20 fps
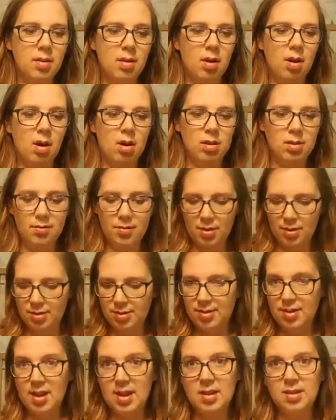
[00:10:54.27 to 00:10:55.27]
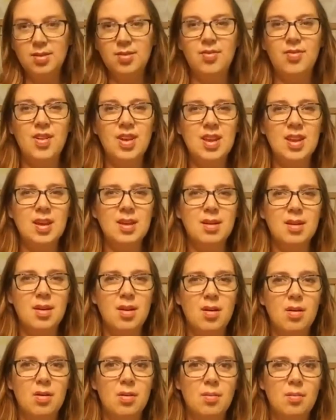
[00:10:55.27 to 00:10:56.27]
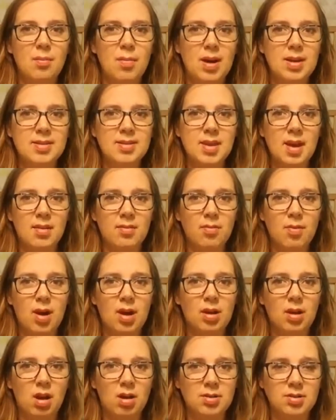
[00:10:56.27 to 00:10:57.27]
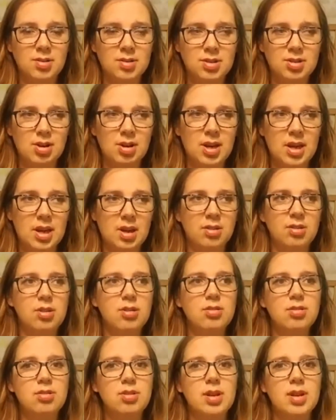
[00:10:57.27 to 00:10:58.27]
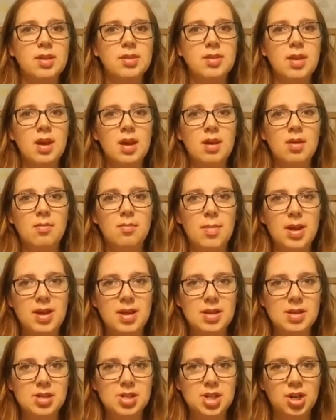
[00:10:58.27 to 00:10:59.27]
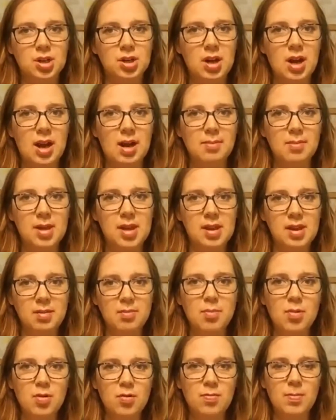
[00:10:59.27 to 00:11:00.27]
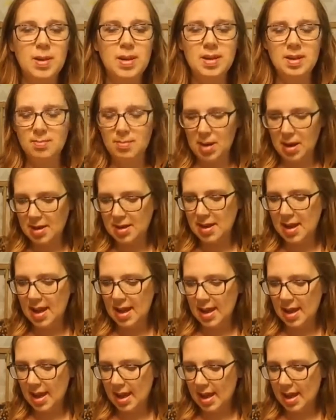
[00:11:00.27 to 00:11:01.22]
All of those things, feeding myself well, concentrating on nutrients, making sure I'm getting movement in my day,